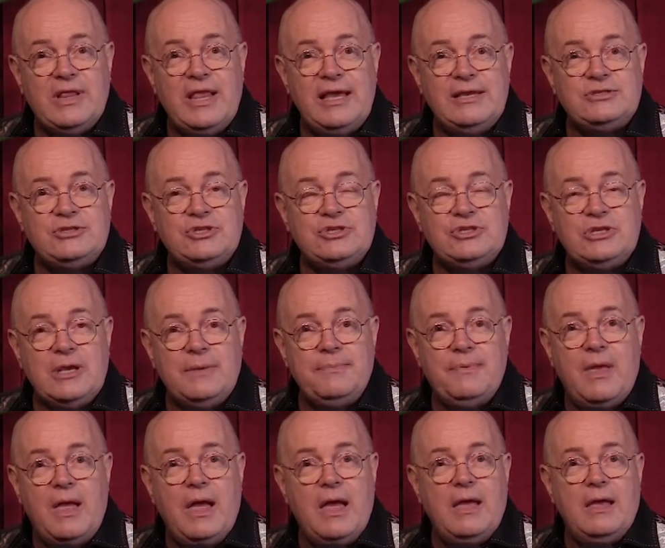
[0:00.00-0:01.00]

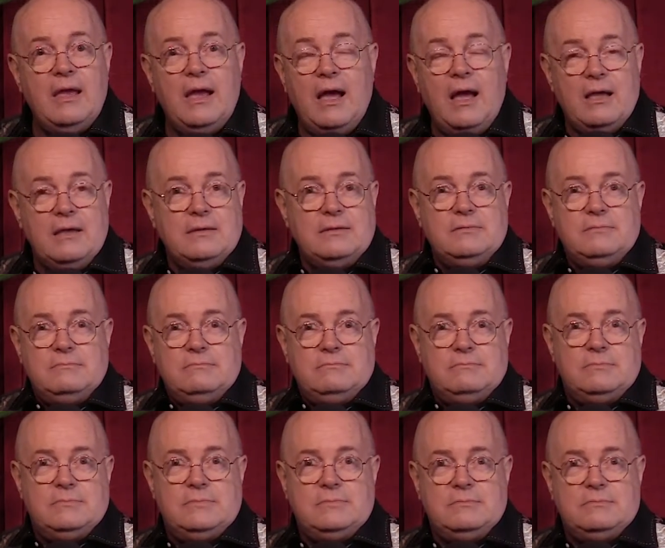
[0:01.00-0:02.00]
relationship, I
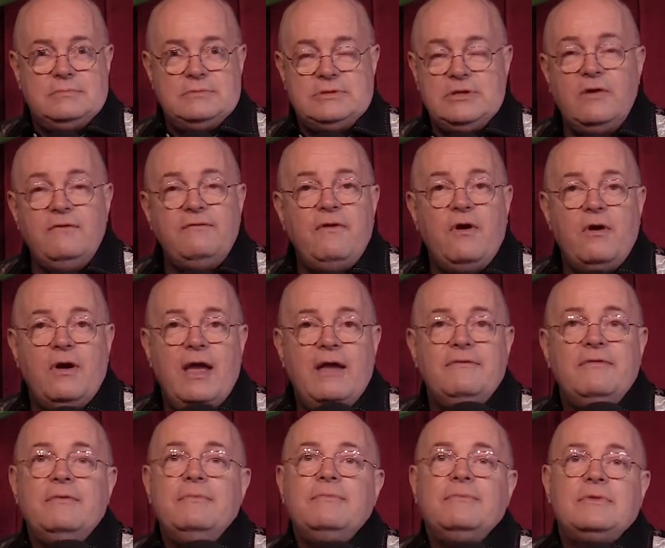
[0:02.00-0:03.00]
so far
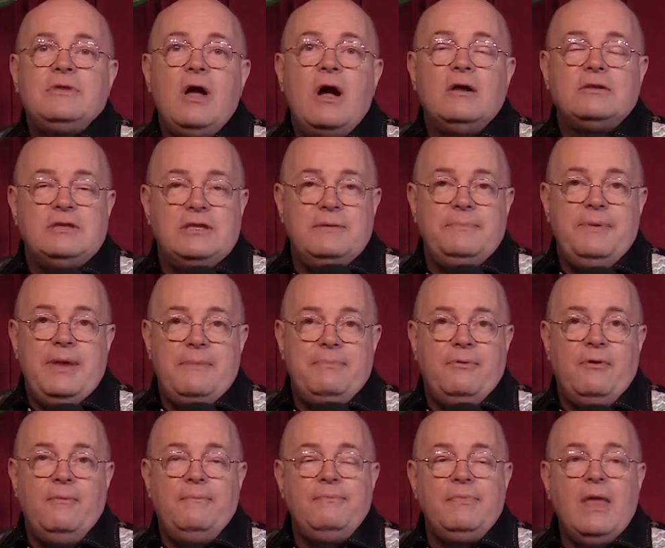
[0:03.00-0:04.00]
haven't talked to the
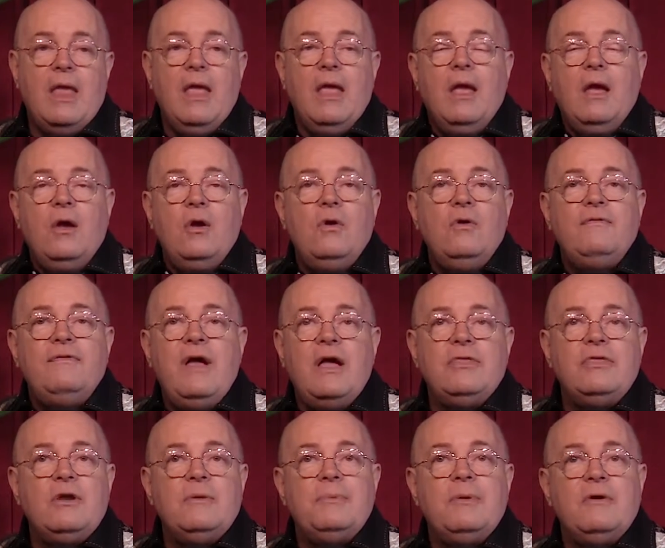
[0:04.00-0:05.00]
people who
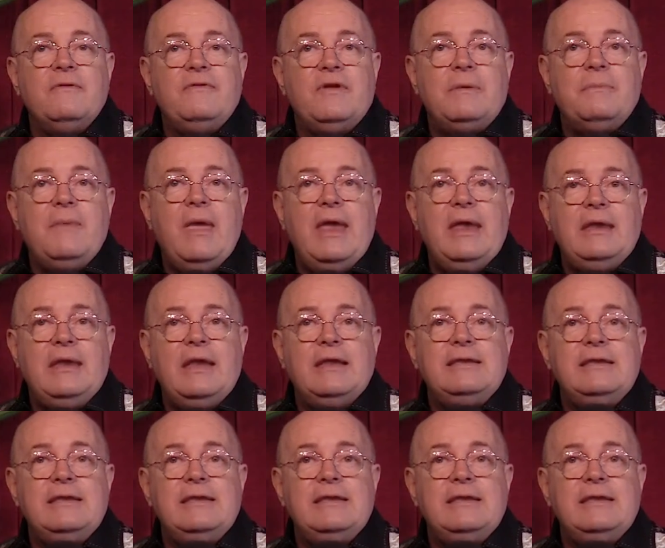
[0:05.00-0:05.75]
found their perfect mate